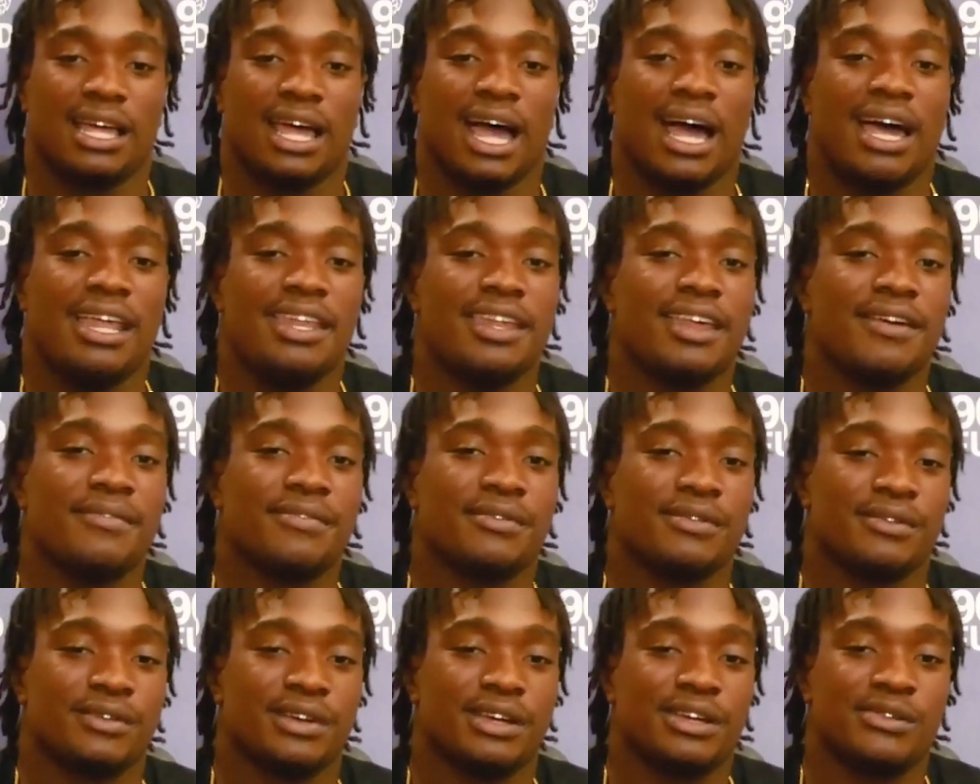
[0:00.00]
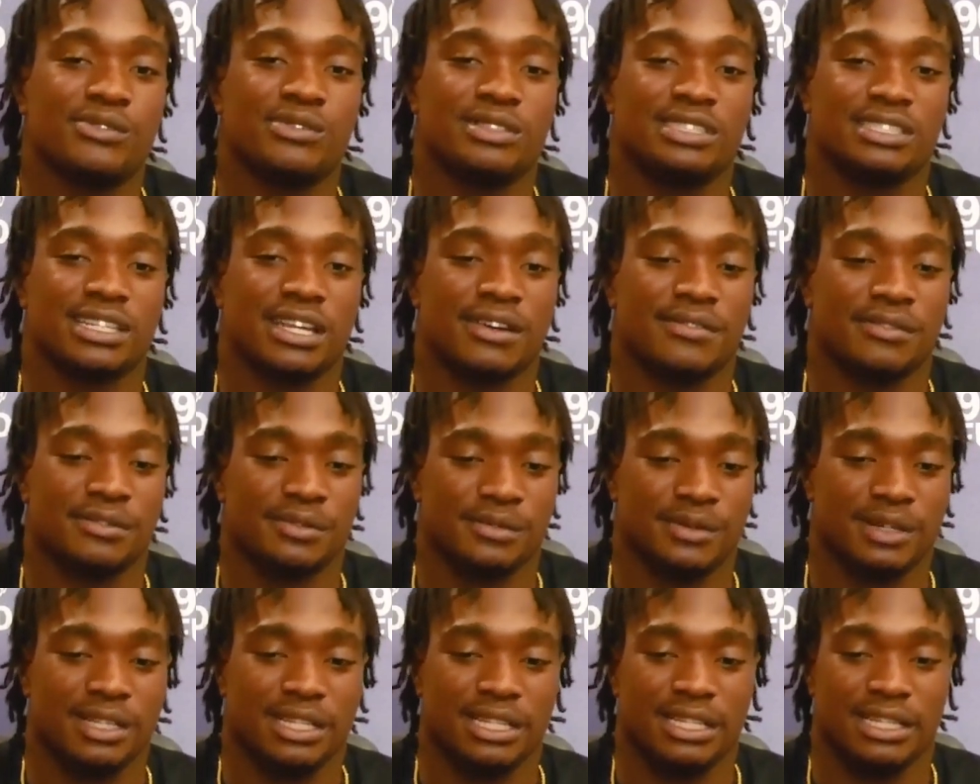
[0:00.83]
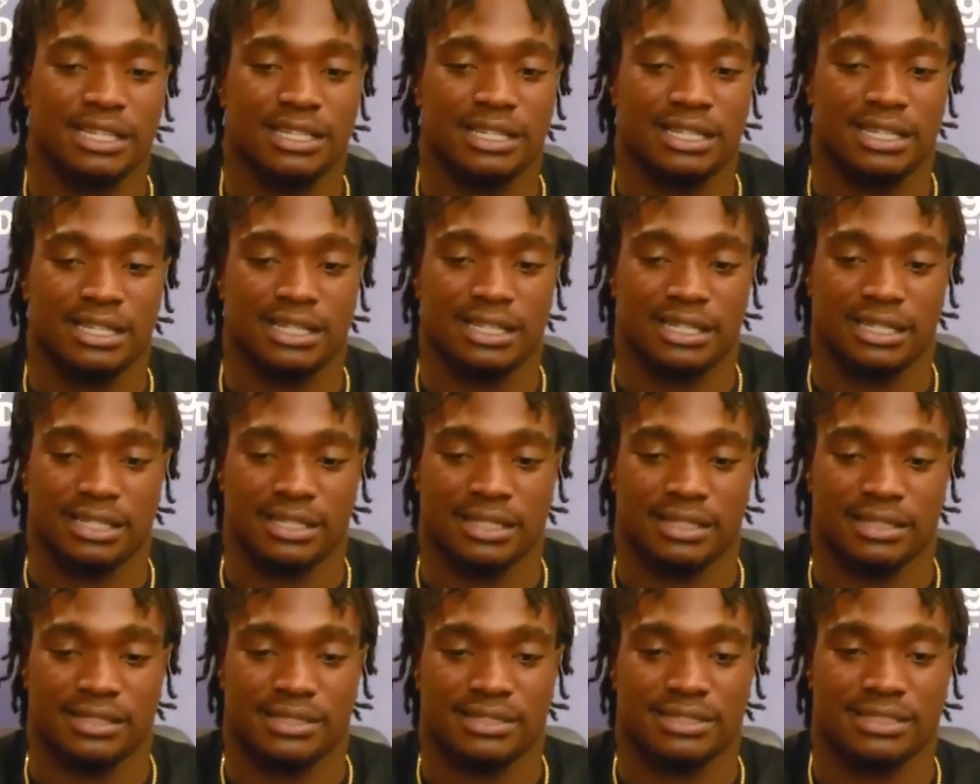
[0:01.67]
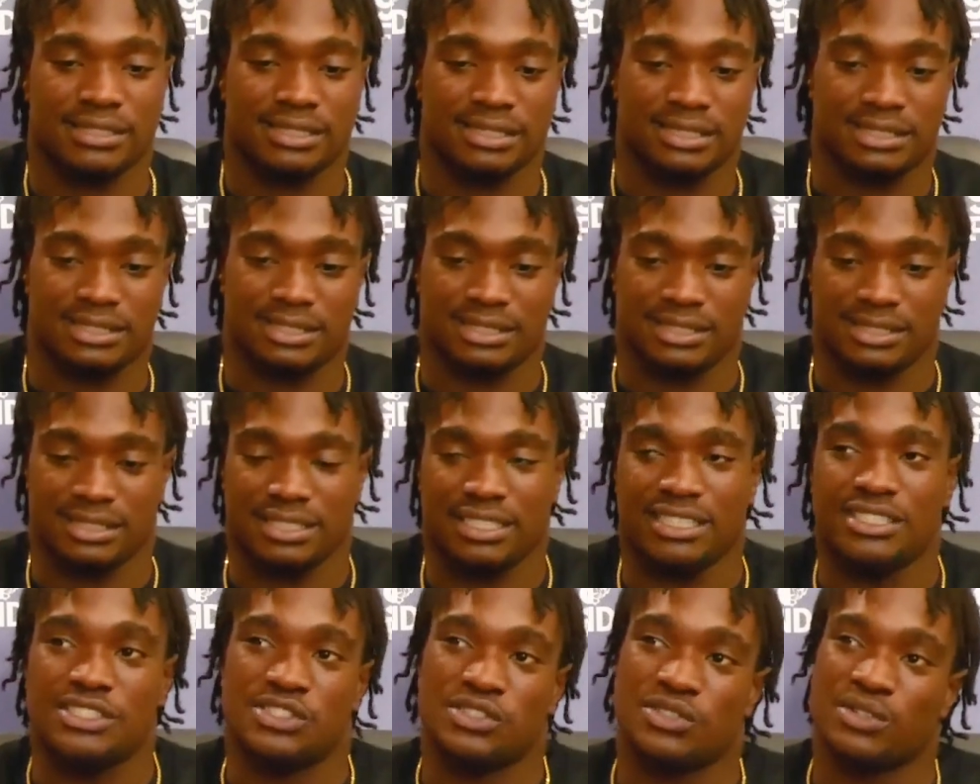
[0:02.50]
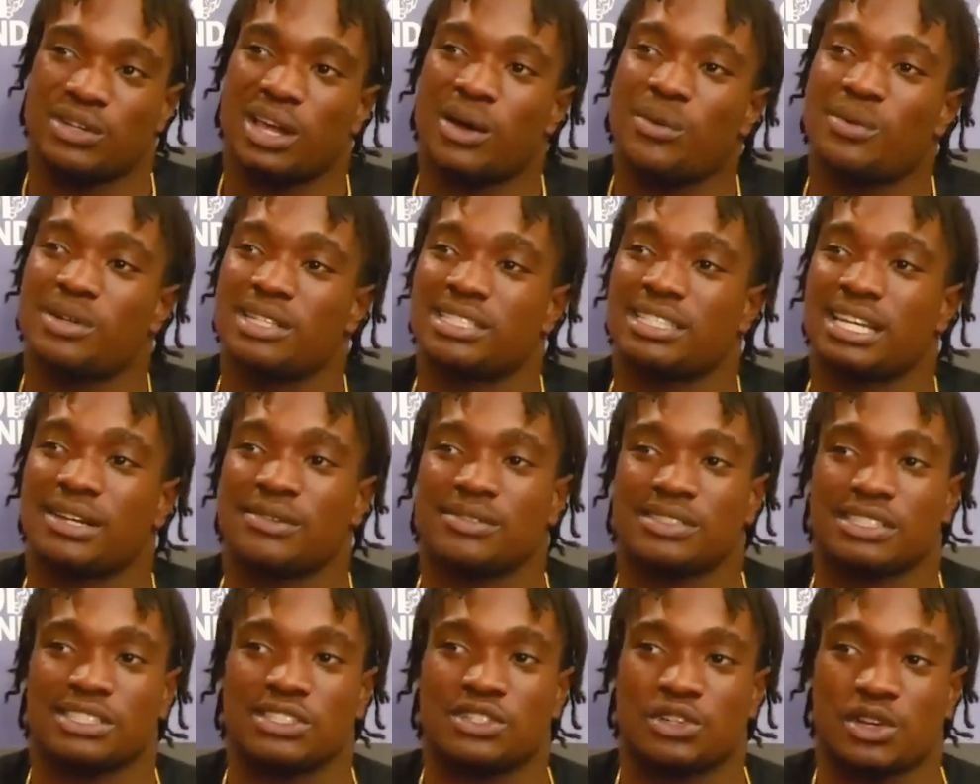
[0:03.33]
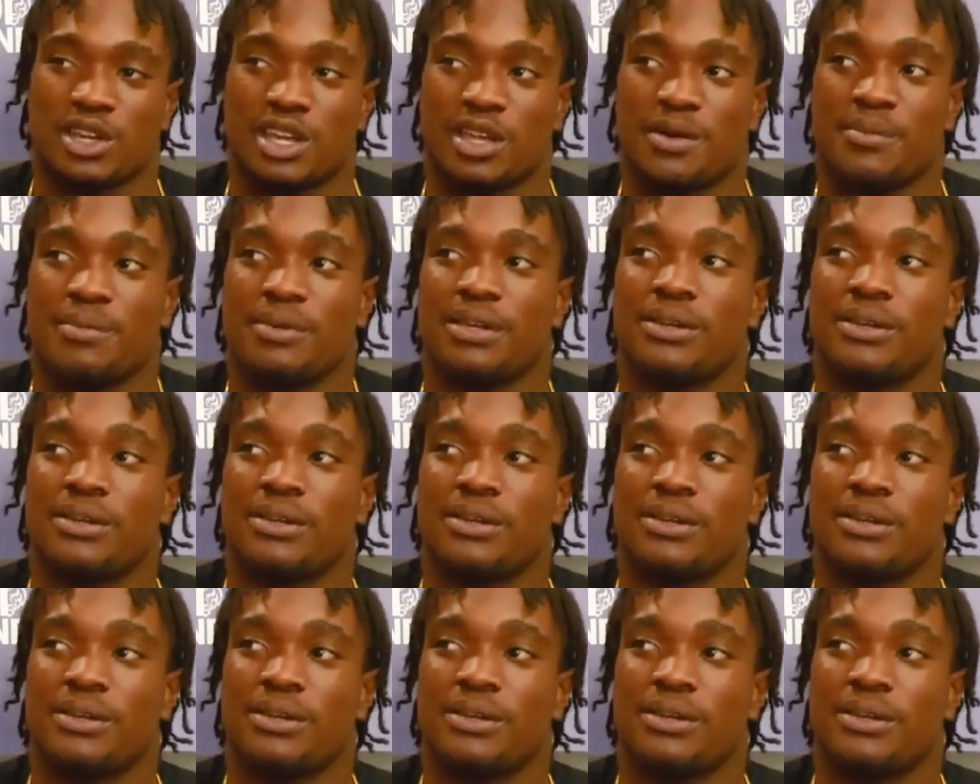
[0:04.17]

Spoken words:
it was never really a dream. I wouldn't say it was a dream.